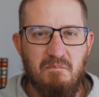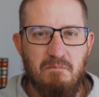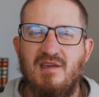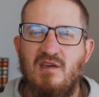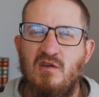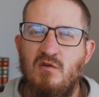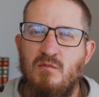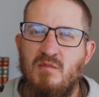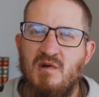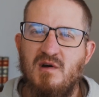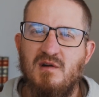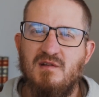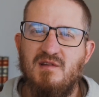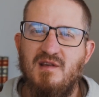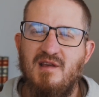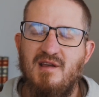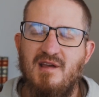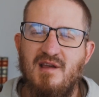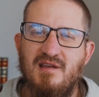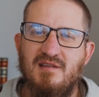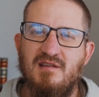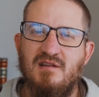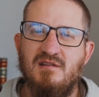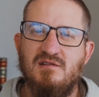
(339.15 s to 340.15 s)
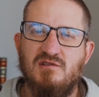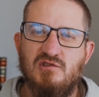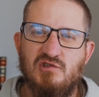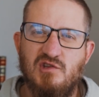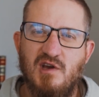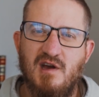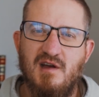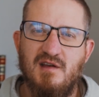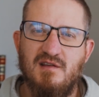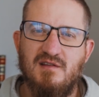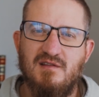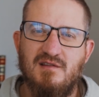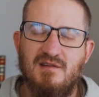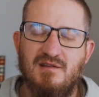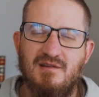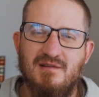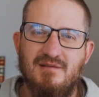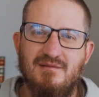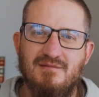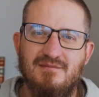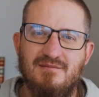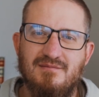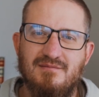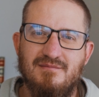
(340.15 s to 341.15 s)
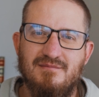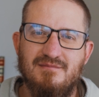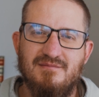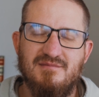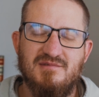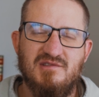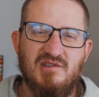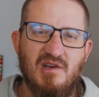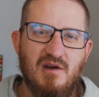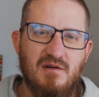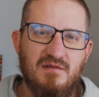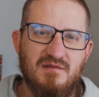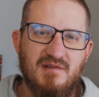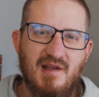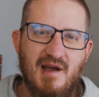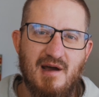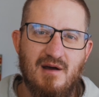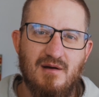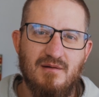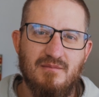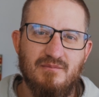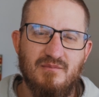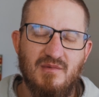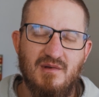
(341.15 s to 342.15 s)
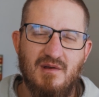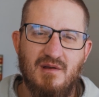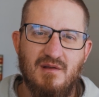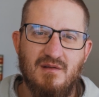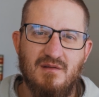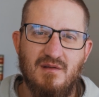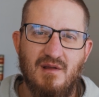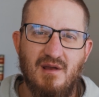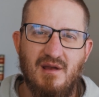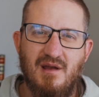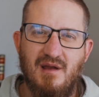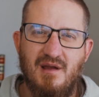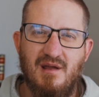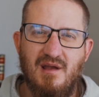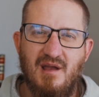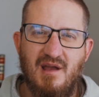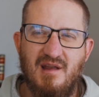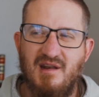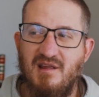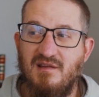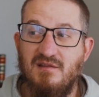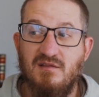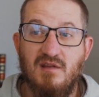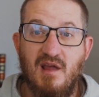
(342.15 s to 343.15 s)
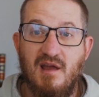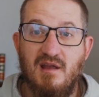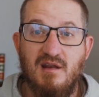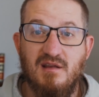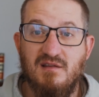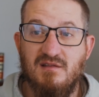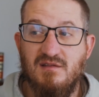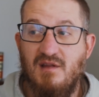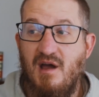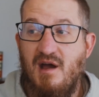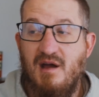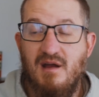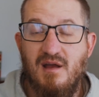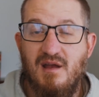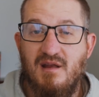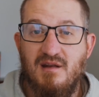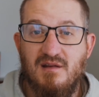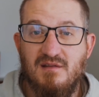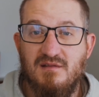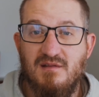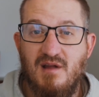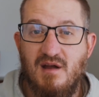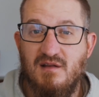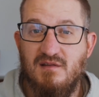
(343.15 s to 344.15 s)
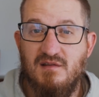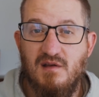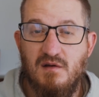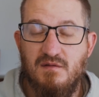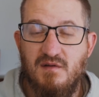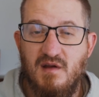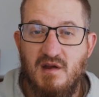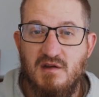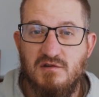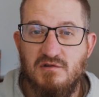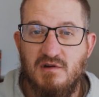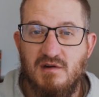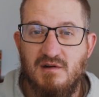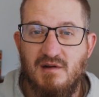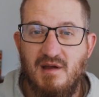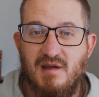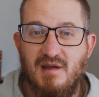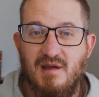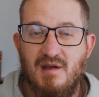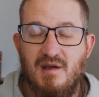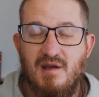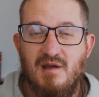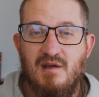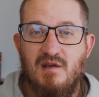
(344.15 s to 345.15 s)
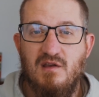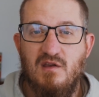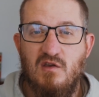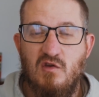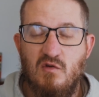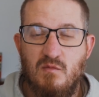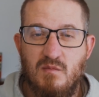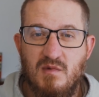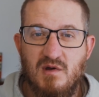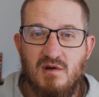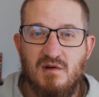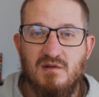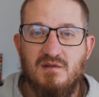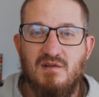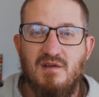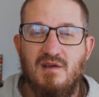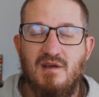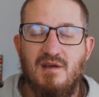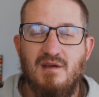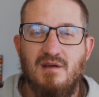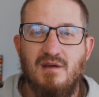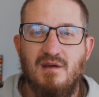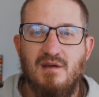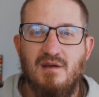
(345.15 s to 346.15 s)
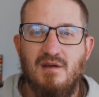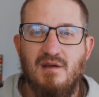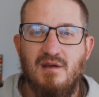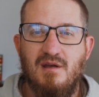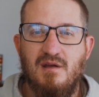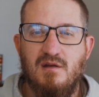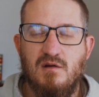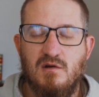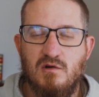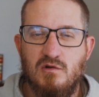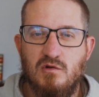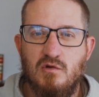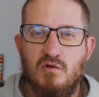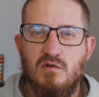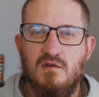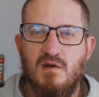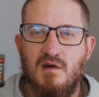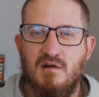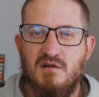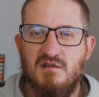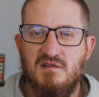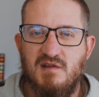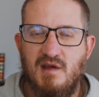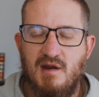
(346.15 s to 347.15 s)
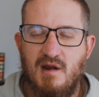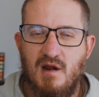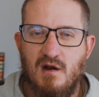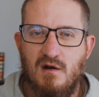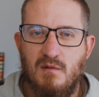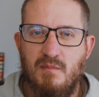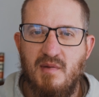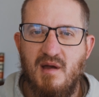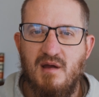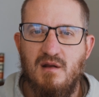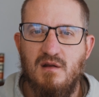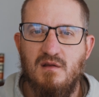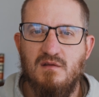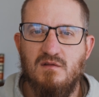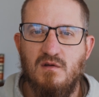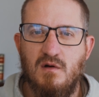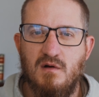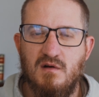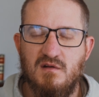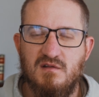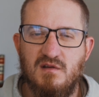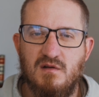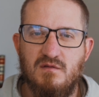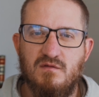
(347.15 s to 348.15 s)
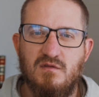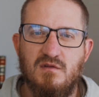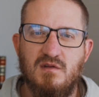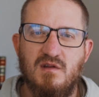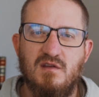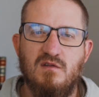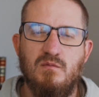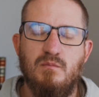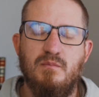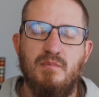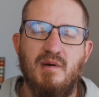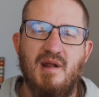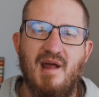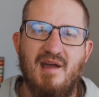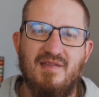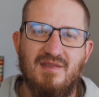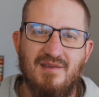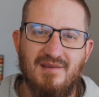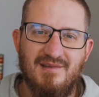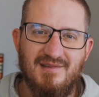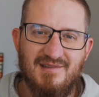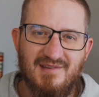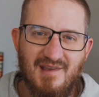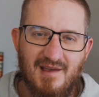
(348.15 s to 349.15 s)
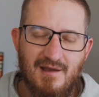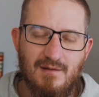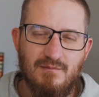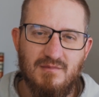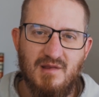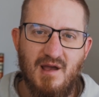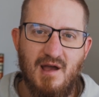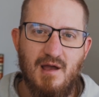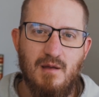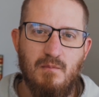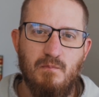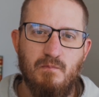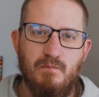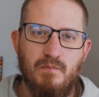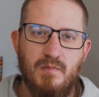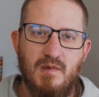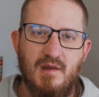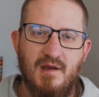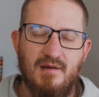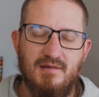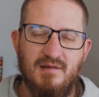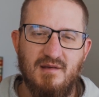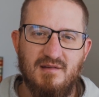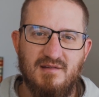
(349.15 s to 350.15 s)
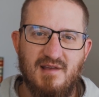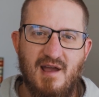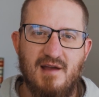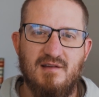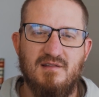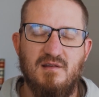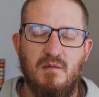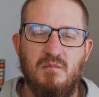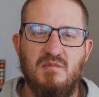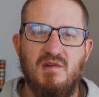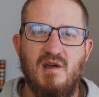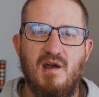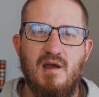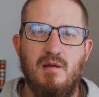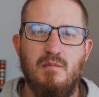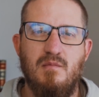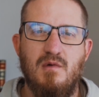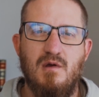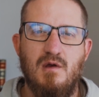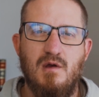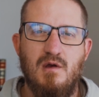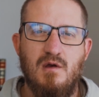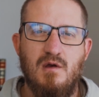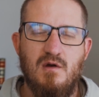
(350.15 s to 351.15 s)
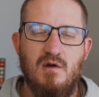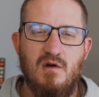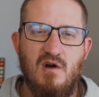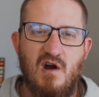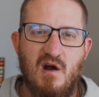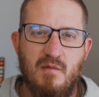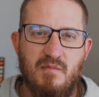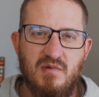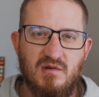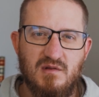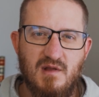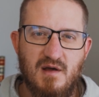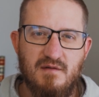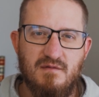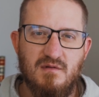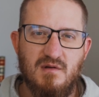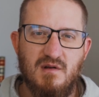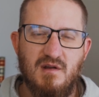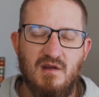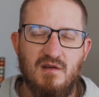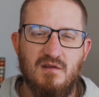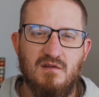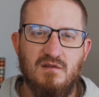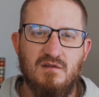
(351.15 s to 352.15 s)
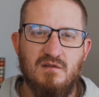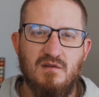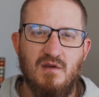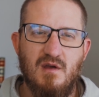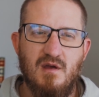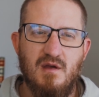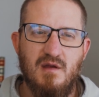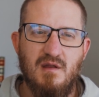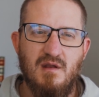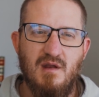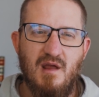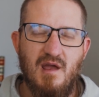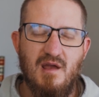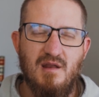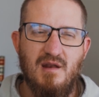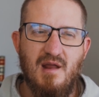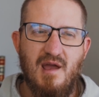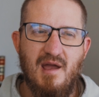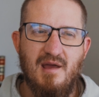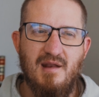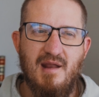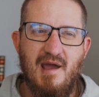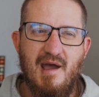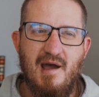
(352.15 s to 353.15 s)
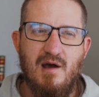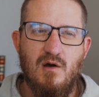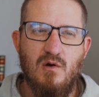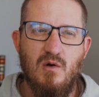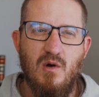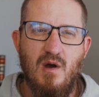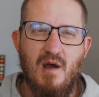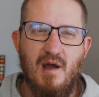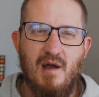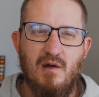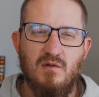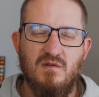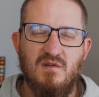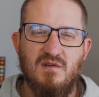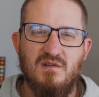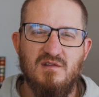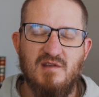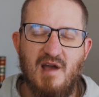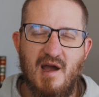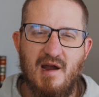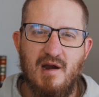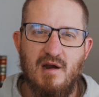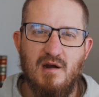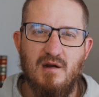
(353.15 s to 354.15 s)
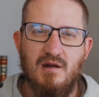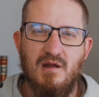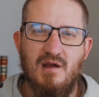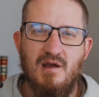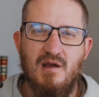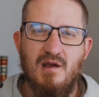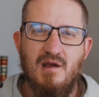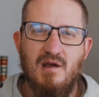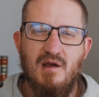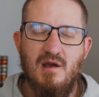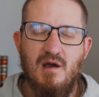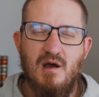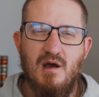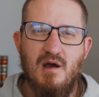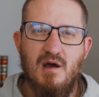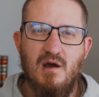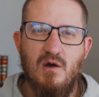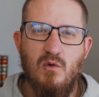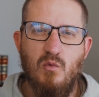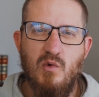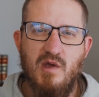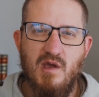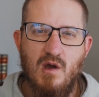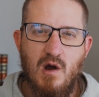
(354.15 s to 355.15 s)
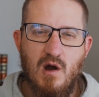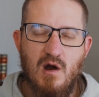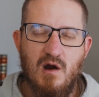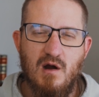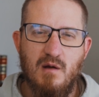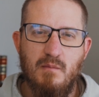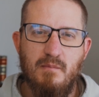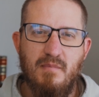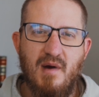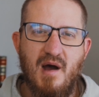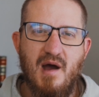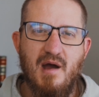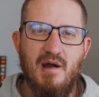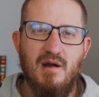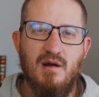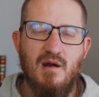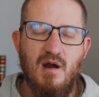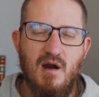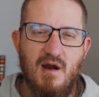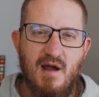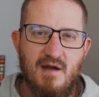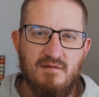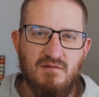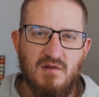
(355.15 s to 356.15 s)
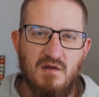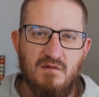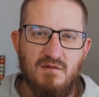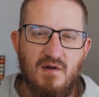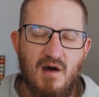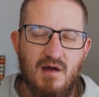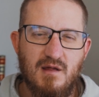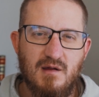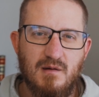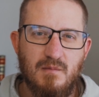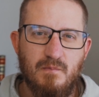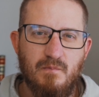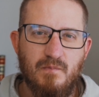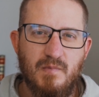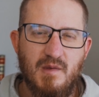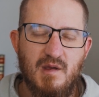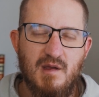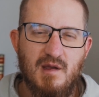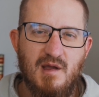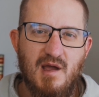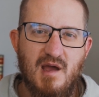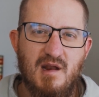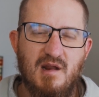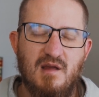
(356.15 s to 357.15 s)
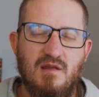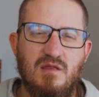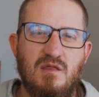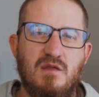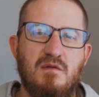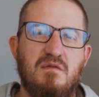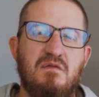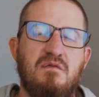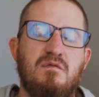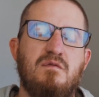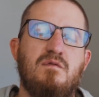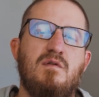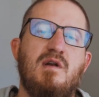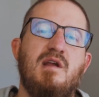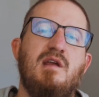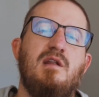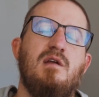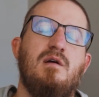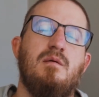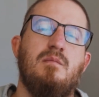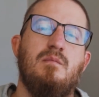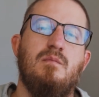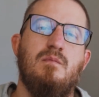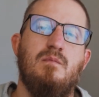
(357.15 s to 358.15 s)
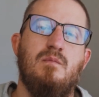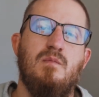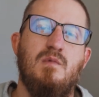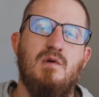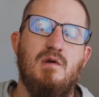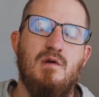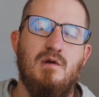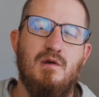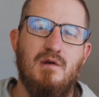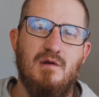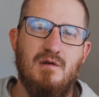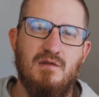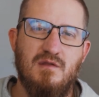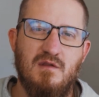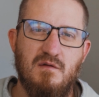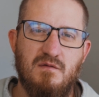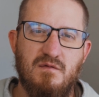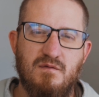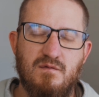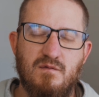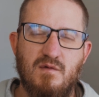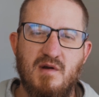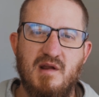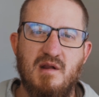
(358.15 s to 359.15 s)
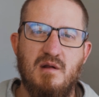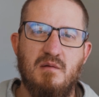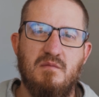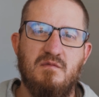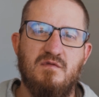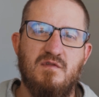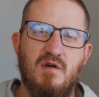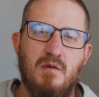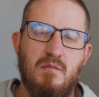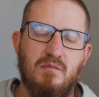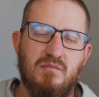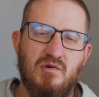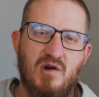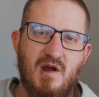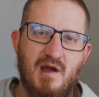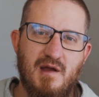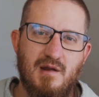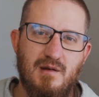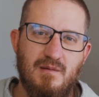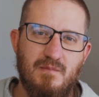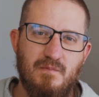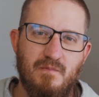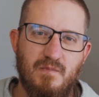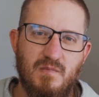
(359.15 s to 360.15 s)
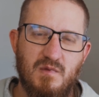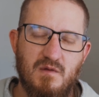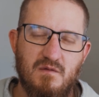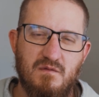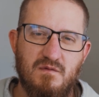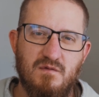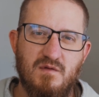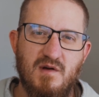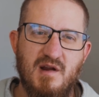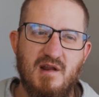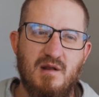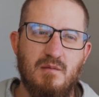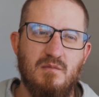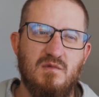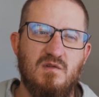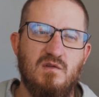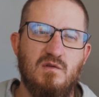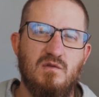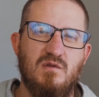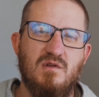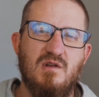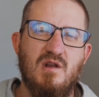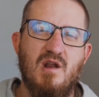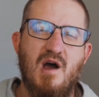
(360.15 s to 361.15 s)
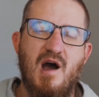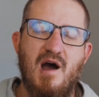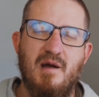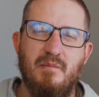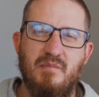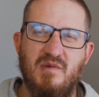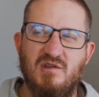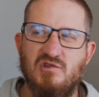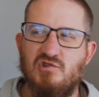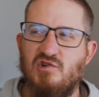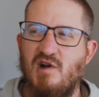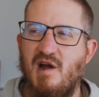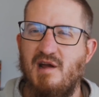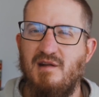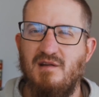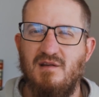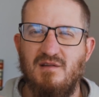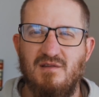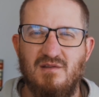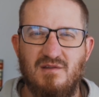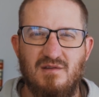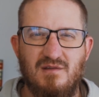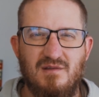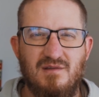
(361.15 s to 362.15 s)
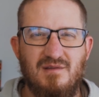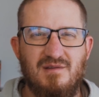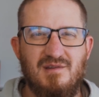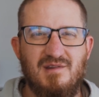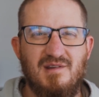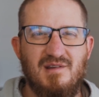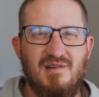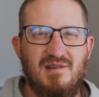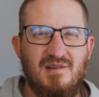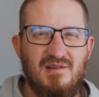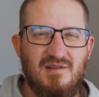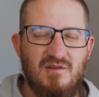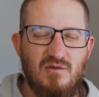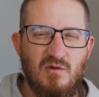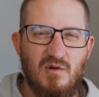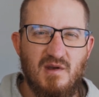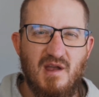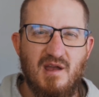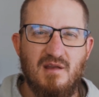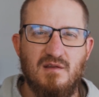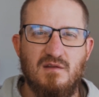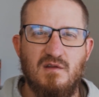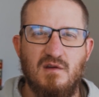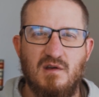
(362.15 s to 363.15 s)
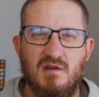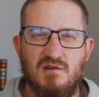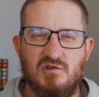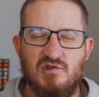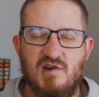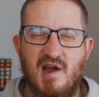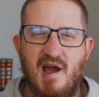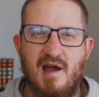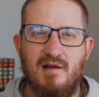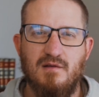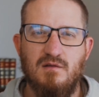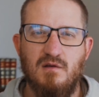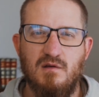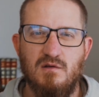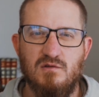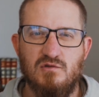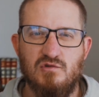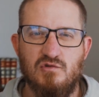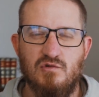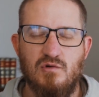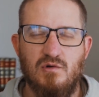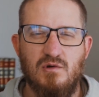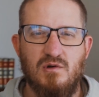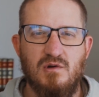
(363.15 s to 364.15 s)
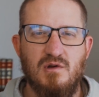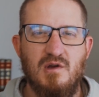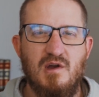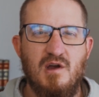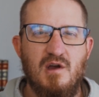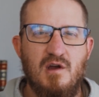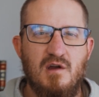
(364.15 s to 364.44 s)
Humility isn't just self-doubt and and it's and it's not and it's not self-hatred. Like humility includes understanding our dependence and our sinfulness, but at the same time, at the exact same time, our belovedness and, and, and how, how desired uh, we are by our Heavenly Father, and in the freedom, the freedom from pride, the freedom to not be trying to to, to again to contract to control